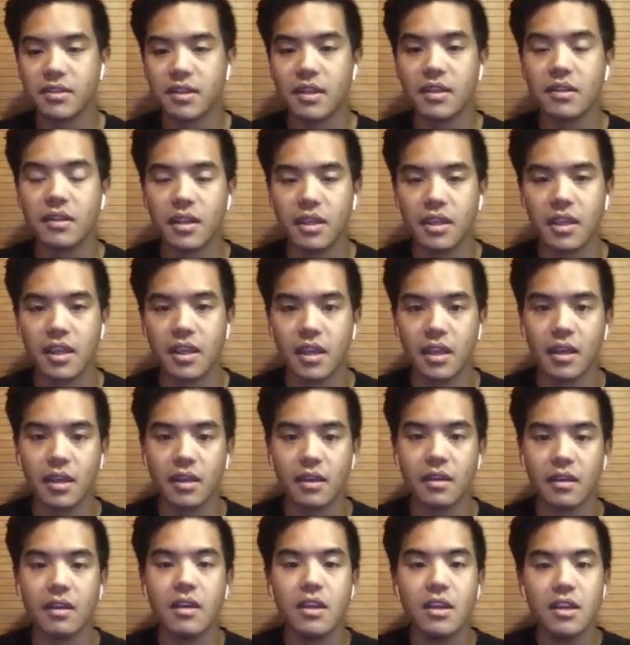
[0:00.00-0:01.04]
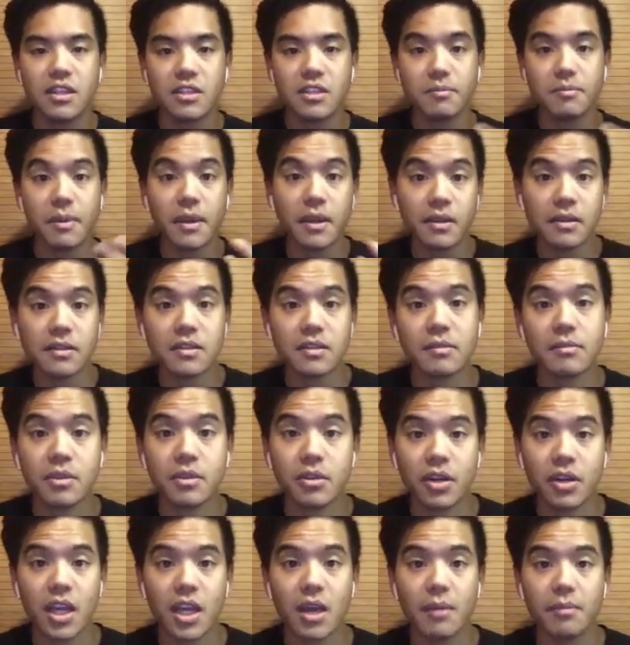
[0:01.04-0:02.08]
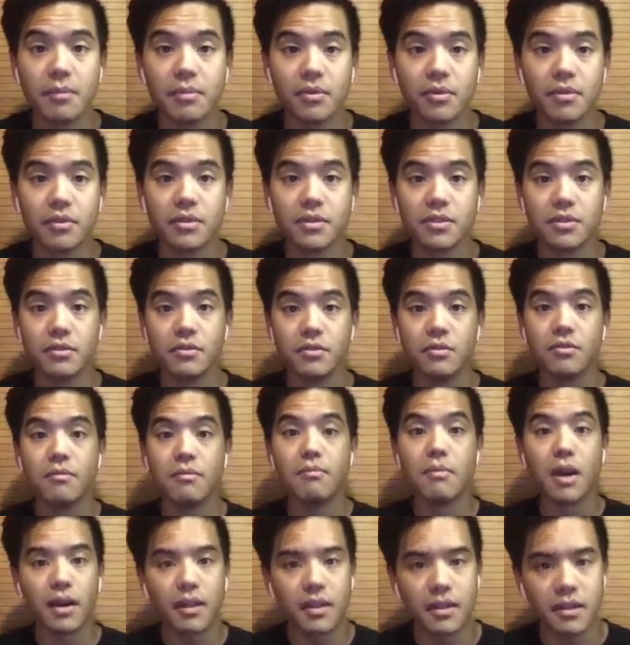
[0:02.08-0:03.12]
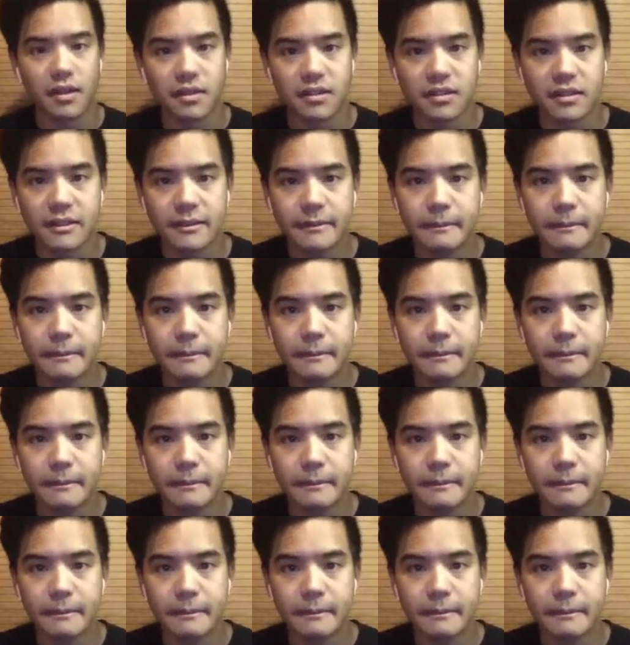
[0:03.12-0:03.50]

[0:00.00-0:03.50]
then they can spend some of their capital to market